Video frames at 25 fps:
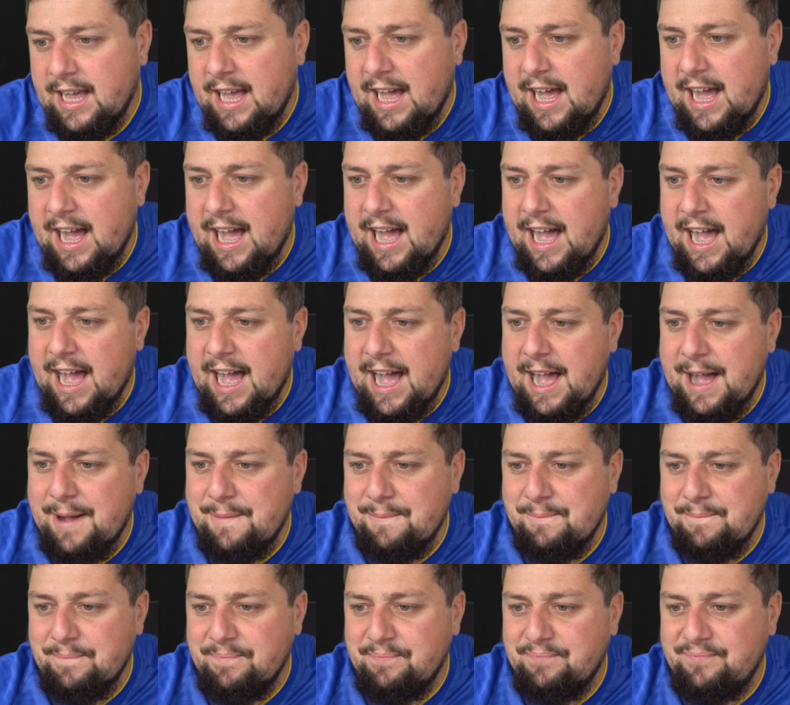Yeah,
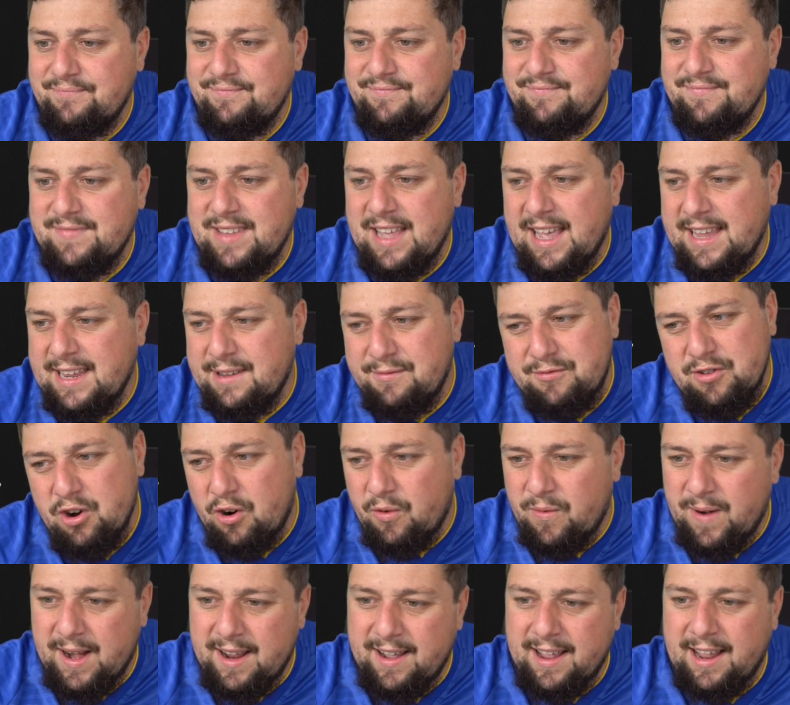you've
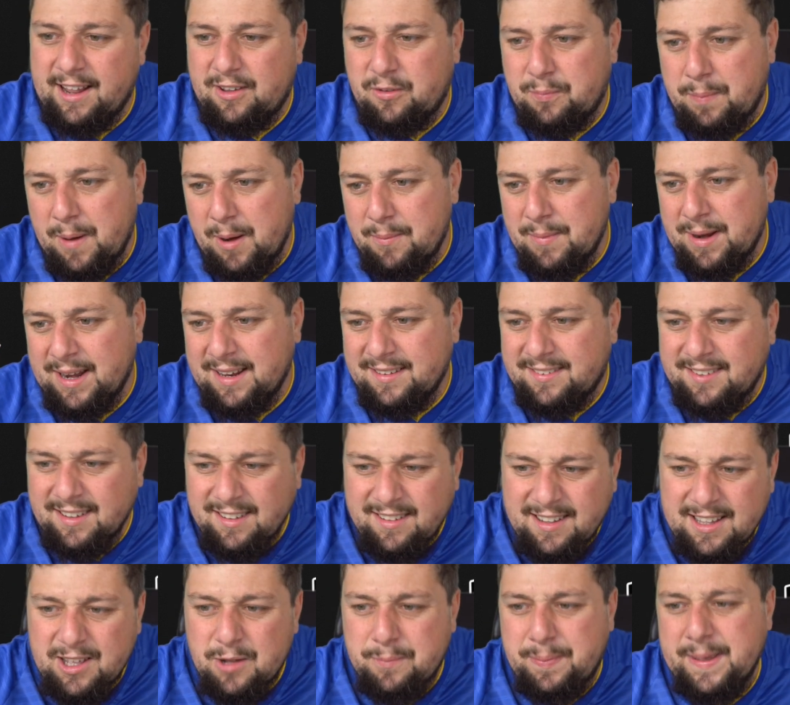not really experimented. There's a
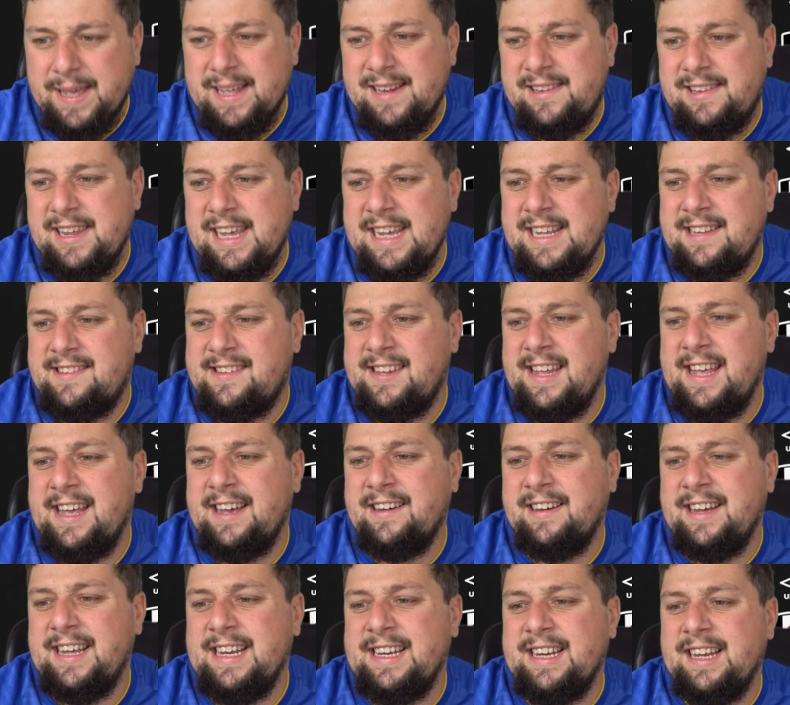little bit of
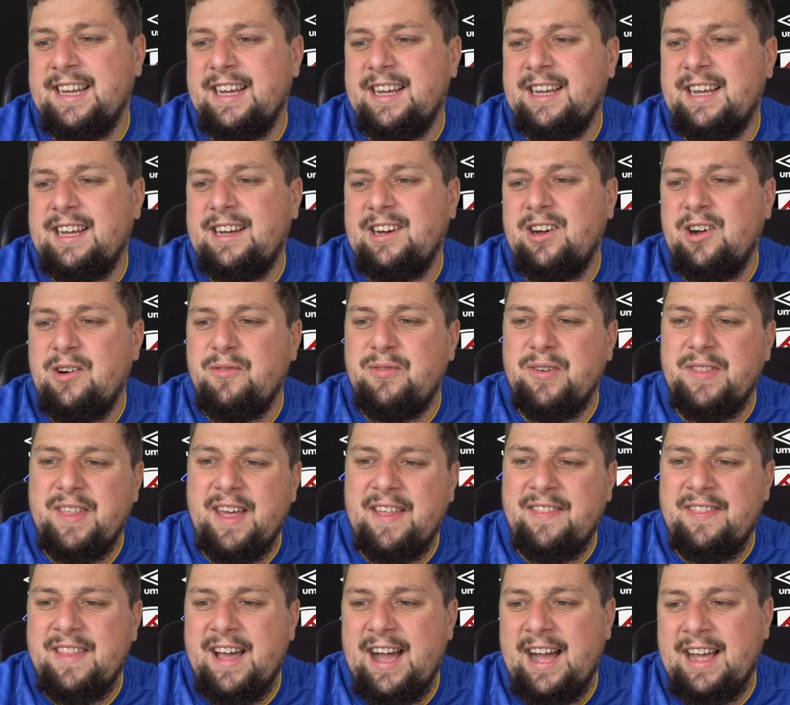detailing. Other
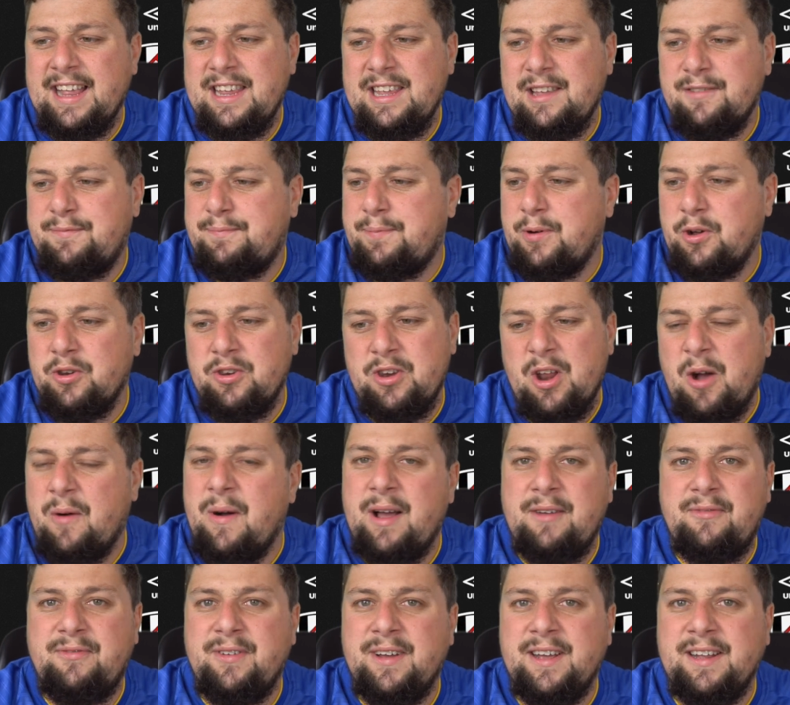than that, you've put no
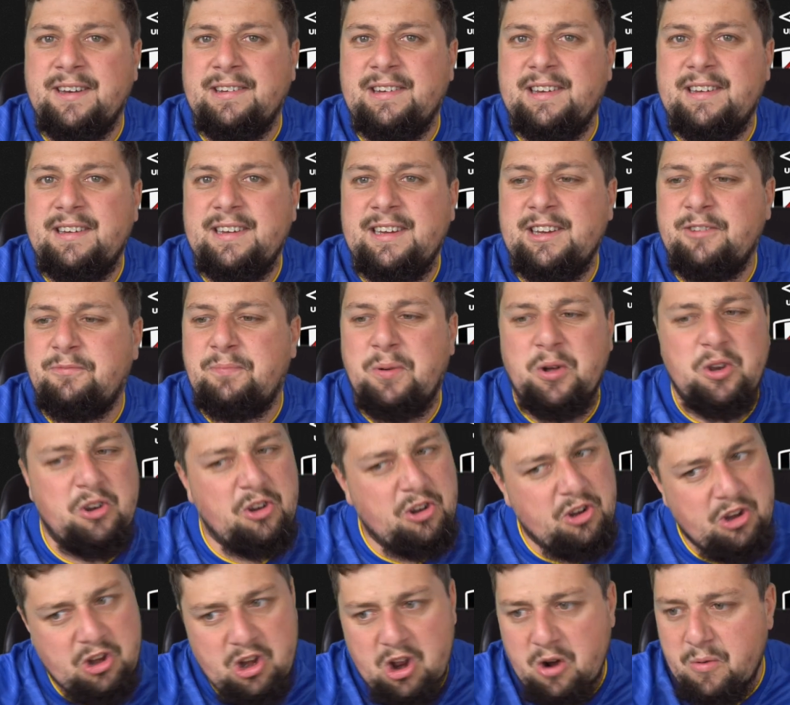effort in. You've put
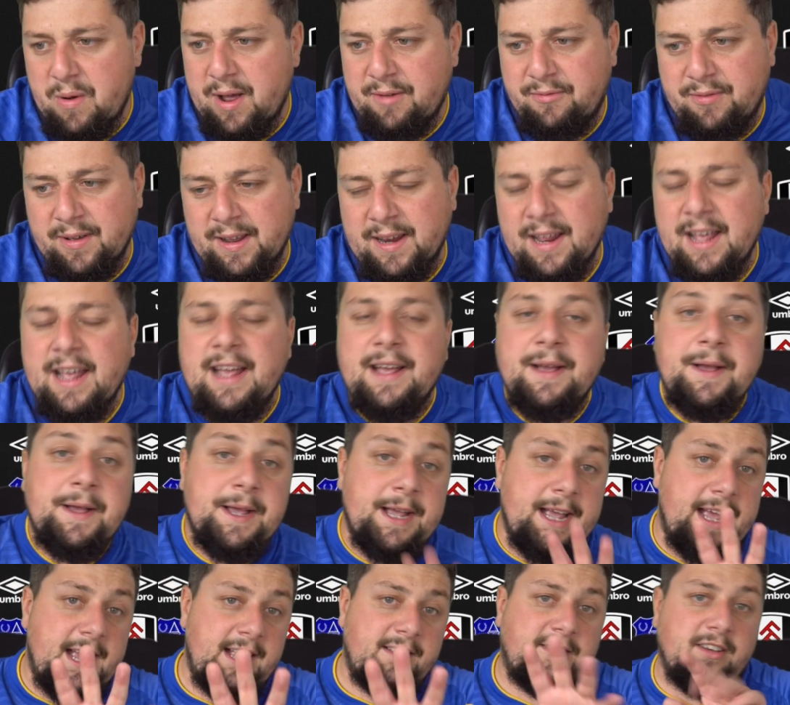no effort.
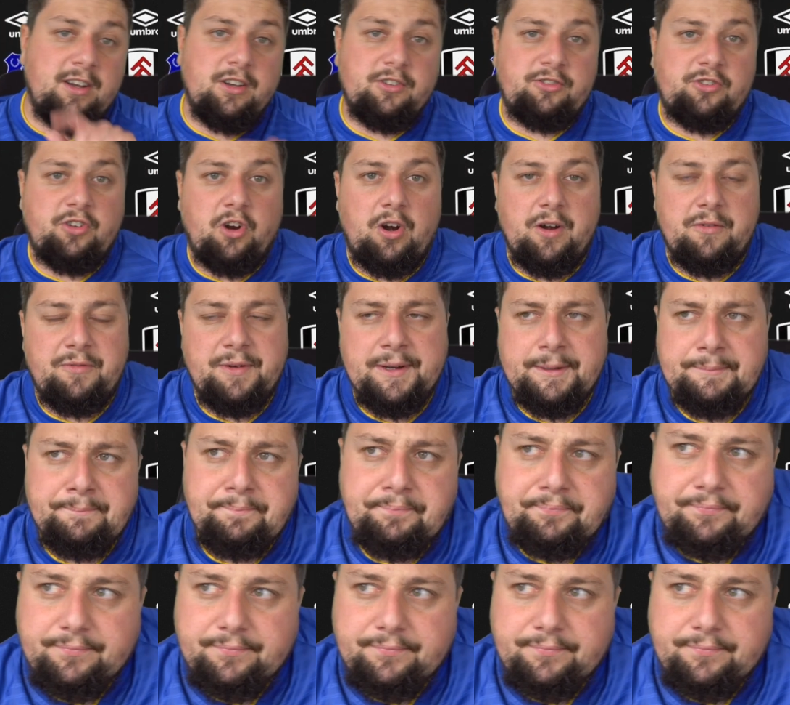Here's a little story for you.